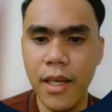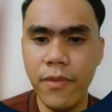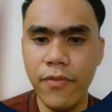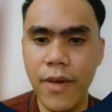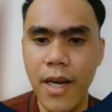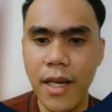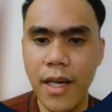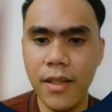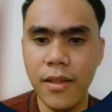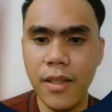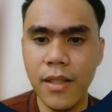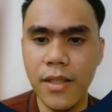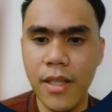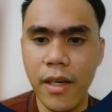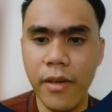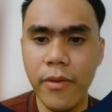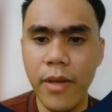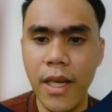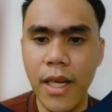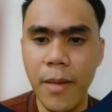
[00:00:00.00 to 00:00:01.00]
In fact,
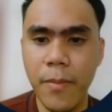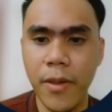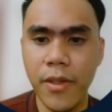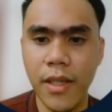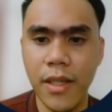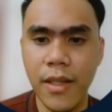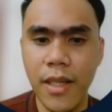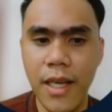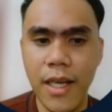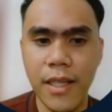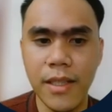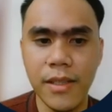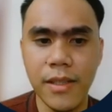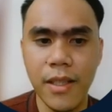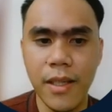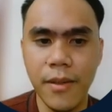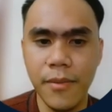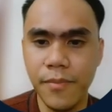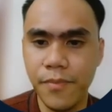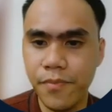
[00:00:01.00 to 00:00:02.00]
disagreeing about
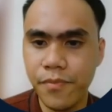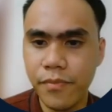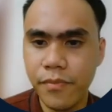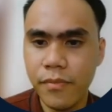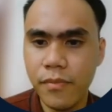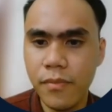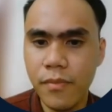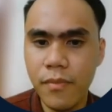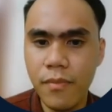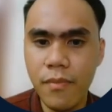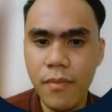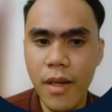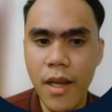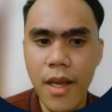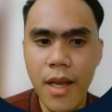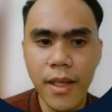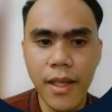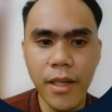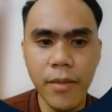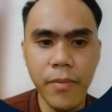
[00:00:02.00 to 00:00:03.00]
ideas
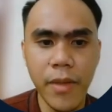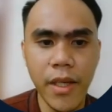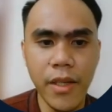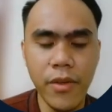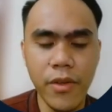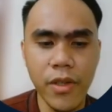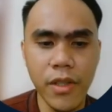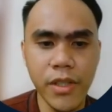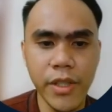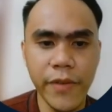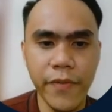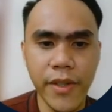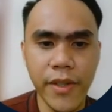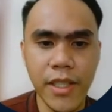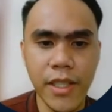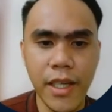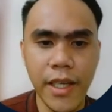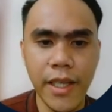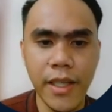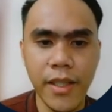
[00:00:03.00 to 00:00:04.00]
can mean you're
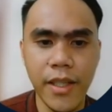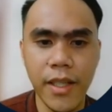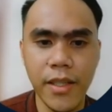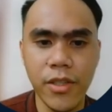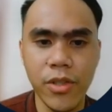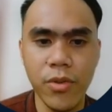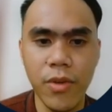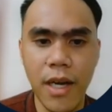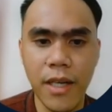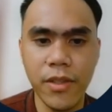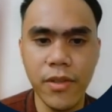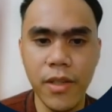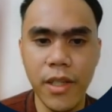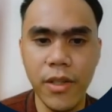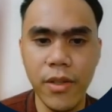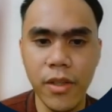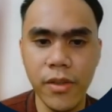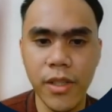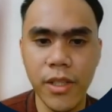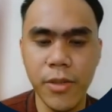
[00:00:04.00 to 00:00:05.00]
sufficiently engaged to
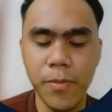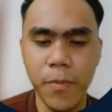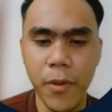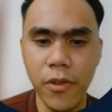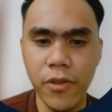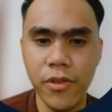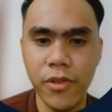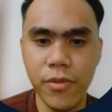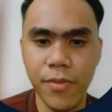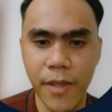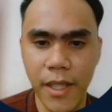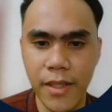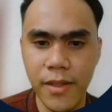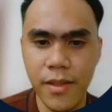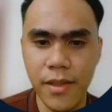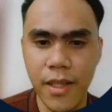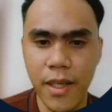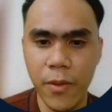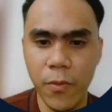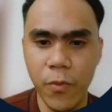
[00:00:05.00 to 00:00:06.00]
actually notice both
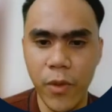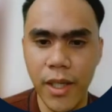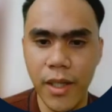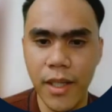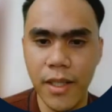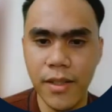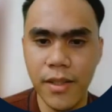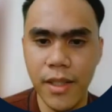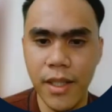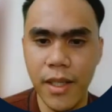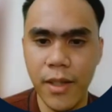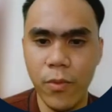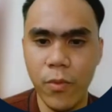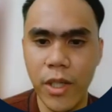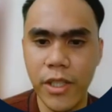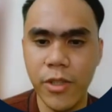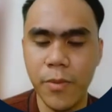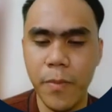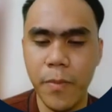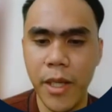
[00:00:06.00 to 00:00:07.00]
strengths and weakness in
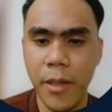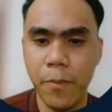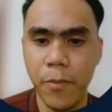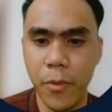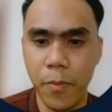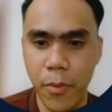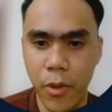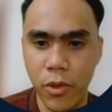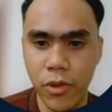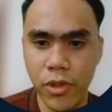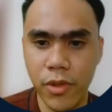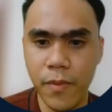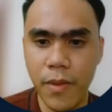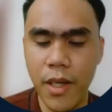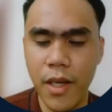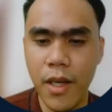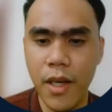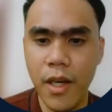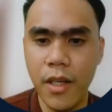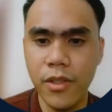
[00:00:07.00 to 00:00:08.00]
what's being proposed.
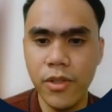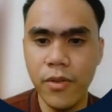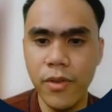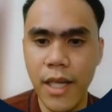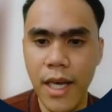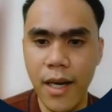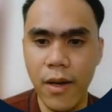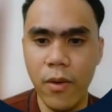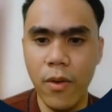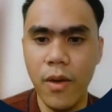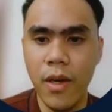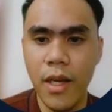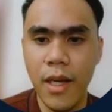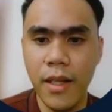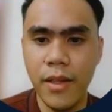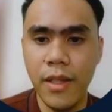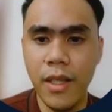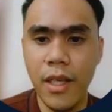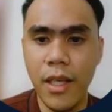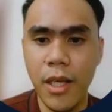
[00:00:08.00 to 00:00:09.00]
So now,
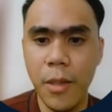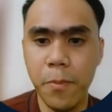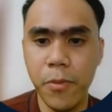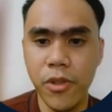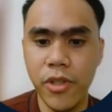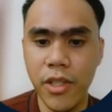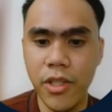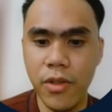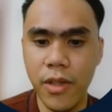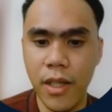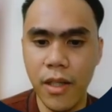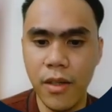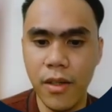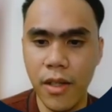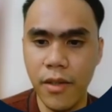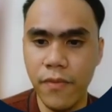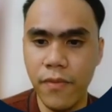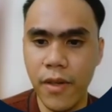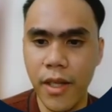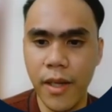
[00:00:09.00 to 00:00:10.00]
the procedural
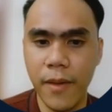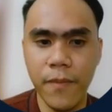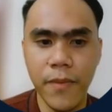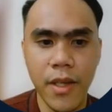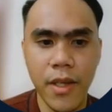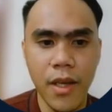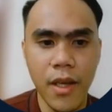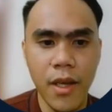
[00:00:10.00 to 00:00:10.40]
conflict,